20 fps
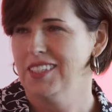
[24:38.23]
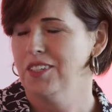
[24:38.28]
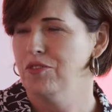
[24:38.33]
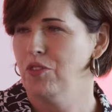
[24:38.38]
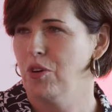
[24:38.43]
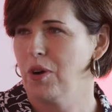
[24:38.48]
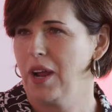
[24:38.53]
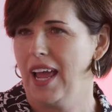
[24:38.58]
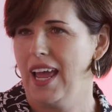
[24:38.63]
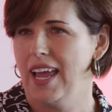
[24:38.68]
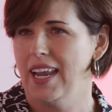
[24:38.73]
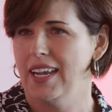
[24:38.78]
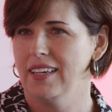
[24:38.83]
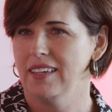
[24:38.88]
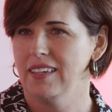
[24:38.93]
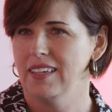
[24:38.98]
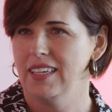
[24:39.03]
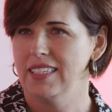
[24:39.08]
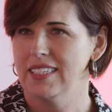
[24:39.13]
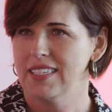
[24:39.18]
for
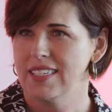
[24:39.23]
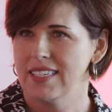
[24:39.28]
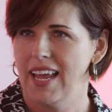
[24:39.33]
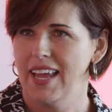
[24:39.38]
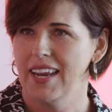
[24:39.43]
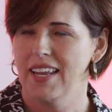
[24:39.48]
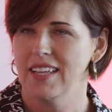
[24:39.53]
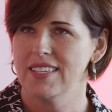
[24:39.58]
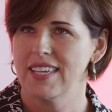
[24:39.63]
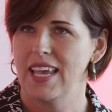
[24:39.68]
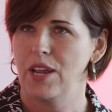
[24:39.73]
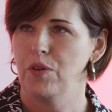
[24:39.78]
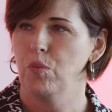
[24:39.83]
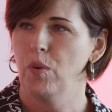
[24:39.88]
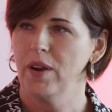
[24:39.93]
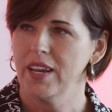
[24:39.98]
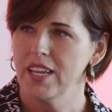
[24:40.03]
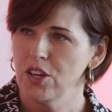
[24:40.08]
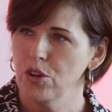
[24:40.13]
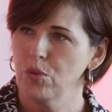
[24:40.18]
and instead it's hey
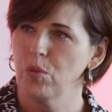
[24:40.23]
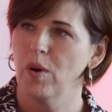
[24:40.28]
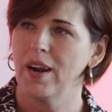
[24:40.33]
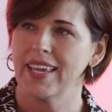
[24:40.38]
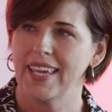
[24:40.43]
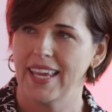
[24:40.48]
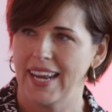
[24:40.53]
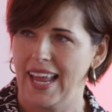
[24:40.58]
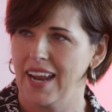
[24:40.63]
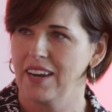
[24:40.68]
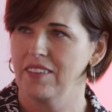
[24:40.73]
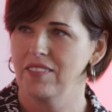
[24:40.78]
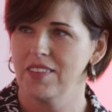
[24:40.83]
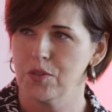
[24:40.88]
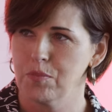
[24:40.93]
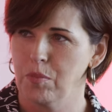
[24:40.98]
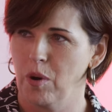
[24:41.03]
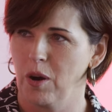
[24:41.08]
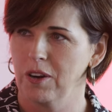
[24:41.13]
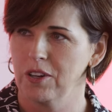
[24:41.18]
what do you want to get out of this
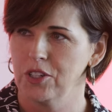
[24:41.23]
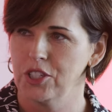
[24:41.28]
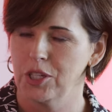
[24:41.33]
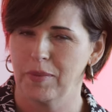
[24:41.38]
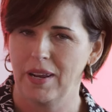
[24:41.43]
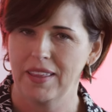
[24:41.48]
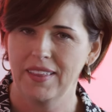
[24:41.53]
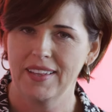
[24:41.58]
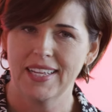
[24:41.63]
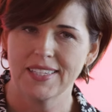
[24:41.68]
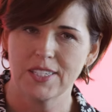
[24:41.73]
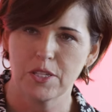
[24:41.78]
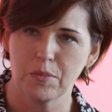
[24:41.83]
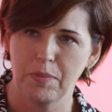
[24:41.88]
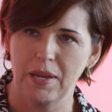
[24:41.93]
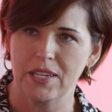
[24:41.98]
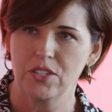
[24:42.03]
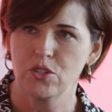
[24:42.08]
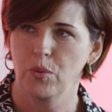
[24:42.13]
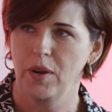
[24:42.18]
partnership and i think that's the
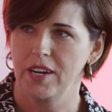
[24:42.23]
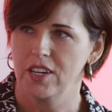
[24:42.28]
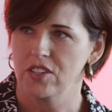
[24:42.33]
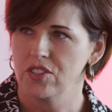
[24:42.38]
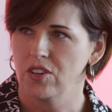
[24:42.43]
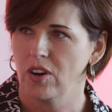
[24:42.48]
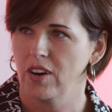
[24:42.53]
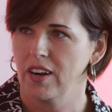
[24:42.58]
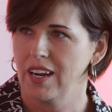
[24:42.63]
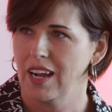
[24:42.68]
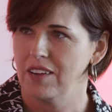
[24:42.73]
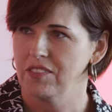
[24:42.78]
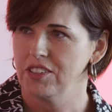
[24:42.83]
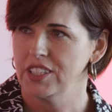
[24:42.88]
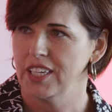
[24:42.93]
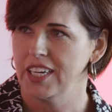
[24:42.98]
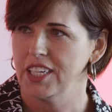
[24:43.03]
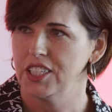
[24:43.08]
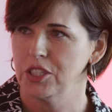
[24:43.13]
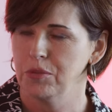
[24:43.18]
best way to start a
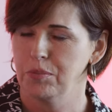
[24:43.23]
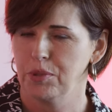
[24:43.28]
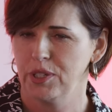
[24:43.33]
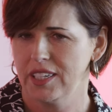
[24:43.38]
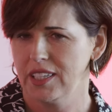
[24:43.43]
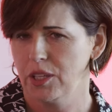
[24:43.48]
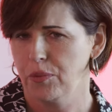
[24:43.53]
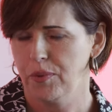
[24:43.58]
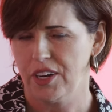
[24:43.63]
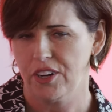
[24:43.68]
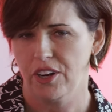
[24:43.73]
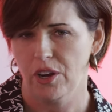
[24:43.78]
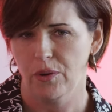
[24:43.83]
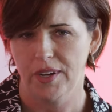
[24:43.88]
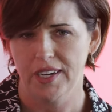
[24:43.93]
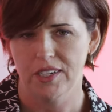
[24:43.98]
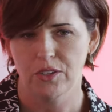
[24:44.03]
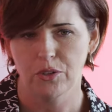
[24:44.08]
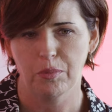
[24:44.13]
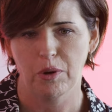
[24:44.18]
conversation mm-hmm. particularly when you're
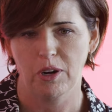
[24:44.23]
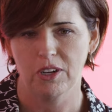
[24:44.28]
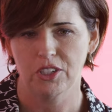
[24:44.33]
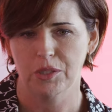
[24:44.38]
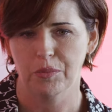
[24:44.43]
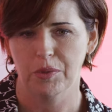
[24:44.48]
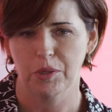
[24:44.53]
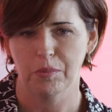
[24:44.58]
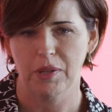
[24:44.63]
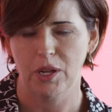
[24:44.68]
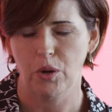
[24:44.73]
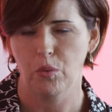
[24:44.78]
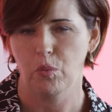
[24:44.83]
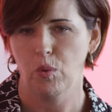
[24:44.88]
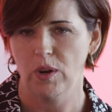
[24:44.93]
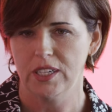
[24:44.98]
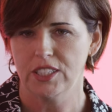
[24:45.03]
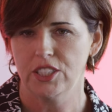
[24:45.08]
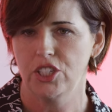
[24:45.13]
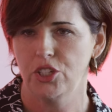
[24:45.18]
going into a partnership with a player
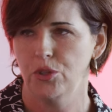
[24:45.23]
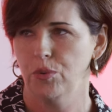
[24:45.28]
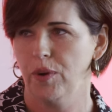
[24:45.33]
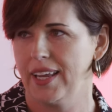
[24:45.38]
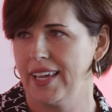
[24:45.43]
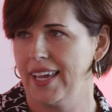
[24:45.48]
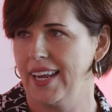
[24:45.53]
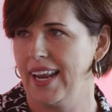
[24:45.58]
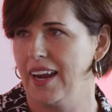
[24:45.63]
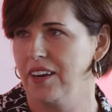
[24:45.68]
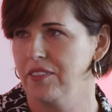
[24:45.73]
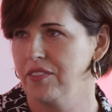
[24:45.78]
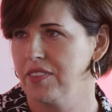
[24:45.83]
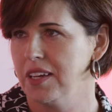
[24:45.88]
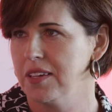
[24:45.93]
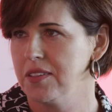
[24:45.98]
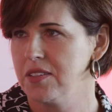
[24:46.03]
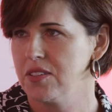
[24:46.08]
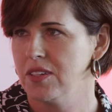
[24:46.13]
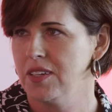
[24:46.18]
what do you want to get out of
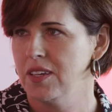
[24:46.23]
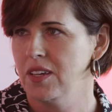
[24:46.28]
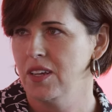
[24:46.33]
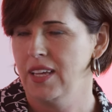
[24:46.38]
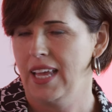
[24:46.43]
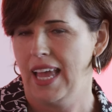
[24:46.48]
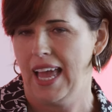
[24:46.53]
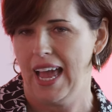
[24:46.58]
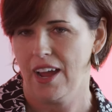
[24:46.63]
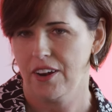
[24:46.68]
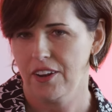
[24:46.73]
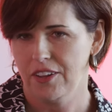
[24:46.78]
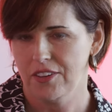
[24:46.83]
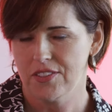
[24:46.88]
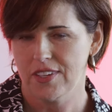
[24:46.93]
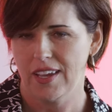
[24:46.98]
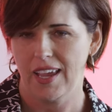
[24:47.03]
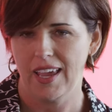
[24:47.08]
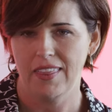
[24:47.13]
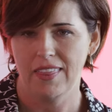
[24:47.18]
this how do you
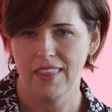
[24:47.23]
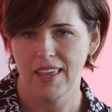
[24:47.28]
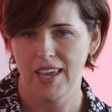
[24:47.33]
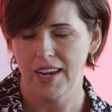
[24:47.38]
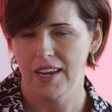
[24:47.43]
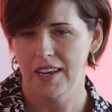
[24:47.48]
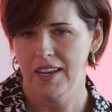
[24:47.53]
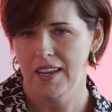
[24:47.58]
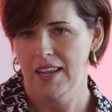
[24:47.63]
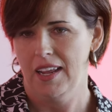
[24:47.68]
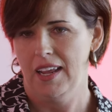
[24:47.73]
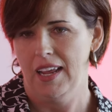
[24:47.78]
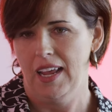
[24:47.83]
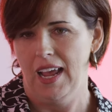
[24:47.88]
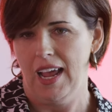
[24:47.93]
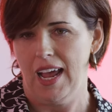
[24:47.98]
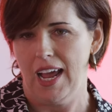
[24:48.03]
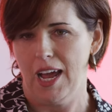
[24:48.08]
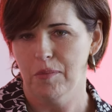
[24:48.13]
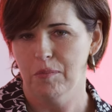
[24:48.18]
see it? and then
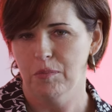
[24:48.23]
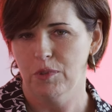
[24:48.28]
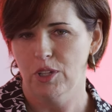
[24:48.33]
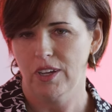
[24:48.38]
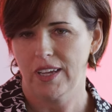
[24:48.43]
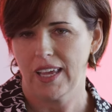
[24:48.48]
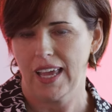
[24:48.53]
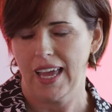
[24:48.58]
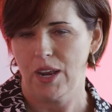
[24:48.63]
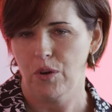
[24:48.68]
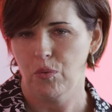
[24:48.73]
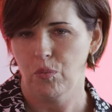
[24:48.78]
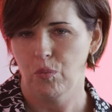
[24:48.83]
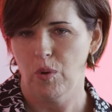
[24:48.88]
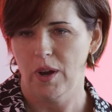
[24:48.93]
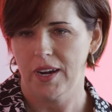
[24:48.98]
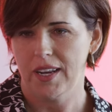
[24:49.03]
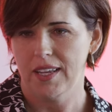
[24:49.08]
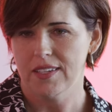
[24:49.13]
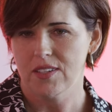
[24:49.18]
um, look at
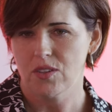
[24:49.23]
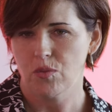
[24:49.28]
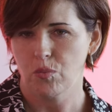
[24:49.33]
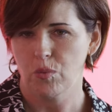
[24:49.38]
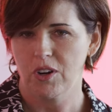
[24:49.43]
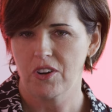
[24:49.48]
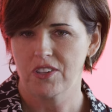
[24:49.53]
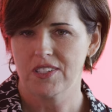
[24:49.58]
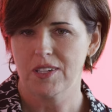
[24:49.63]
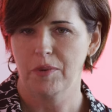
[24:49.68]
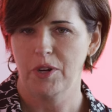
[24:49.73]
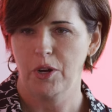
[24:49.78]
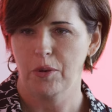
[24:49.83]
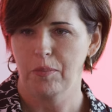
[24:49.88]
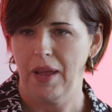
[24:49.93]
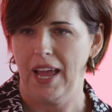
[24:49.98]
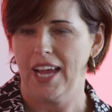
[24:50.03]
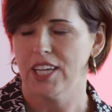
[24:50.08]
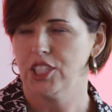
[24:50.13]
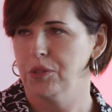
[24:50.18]
what is what are some of your
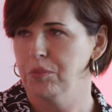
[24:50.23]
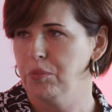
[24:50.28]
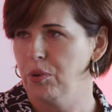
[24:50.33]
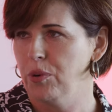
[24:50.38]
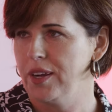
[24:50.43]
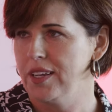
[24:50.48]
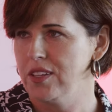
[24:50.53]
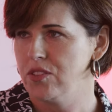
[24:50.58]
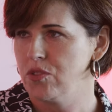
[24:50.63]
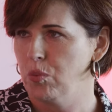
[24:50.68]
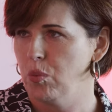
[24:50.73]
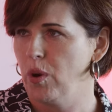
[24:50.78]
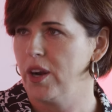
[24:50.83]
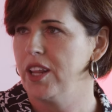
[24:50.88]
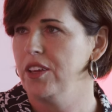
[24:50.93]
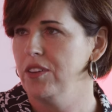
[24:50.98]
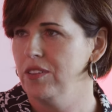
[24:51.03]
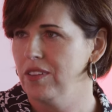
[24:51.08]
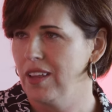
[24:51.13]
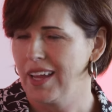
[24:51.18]
passion points what do
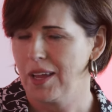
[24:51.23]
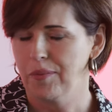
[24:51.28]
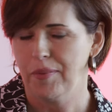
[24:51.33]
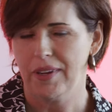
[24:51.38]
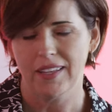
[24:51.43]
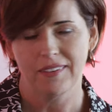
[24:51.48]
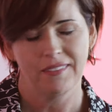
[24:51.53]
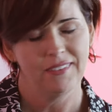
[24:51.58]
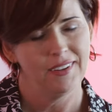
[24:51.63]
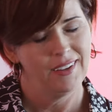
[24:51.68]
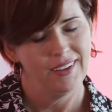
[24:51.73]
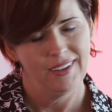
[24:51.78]
you like i mean